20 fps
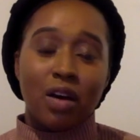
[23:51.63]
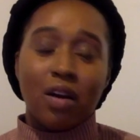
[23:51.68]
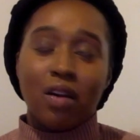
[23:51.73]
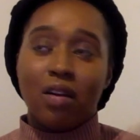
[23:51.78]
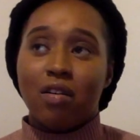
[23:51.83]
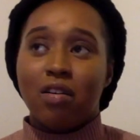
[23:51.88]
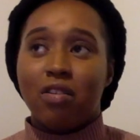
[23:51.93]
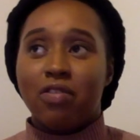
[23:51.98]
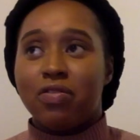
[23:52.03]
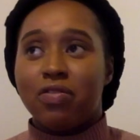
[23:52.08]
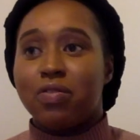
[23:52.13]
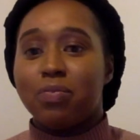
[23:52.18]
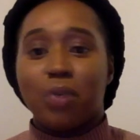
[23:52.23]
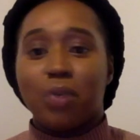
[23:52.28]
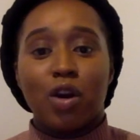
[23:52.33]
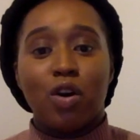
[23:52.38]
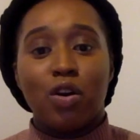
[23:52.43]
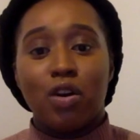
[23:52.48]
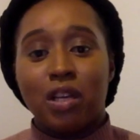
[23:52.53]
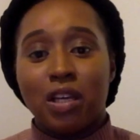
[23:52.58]
A lot of my
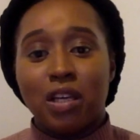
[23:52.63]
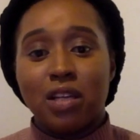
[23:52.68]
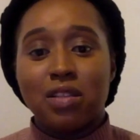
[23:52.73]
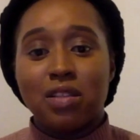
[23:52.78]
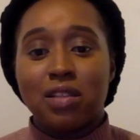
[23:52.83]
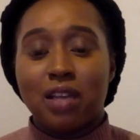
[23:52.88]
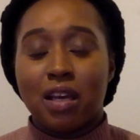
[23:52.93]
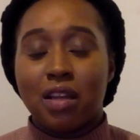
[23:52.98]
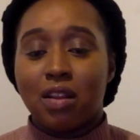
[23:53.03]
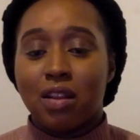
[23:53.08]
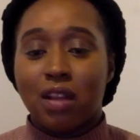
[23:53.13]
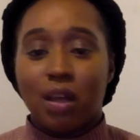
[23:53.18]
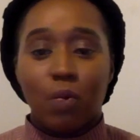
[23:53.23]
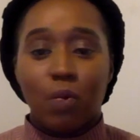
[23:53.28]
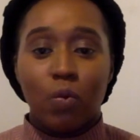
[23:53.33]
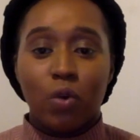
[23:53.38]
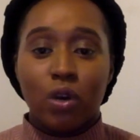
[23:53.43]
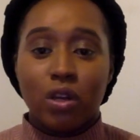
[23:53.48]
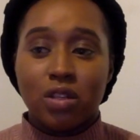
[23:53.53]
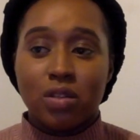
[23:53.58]
colleagues say that they
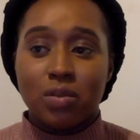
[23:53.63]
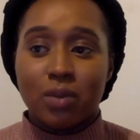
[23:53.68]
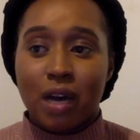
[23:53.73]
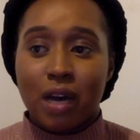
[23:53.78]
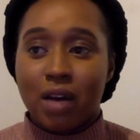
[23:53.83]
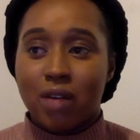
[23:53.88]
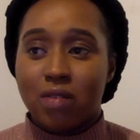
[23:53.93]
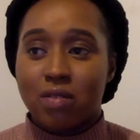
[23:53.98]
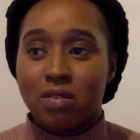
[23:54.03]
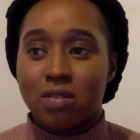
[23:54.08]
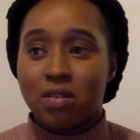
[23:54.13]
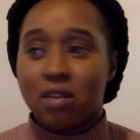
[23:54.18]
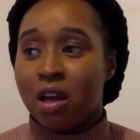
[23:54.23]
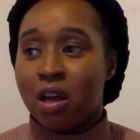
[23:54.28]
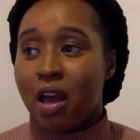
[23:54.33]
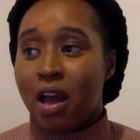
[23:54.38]
walk into a house,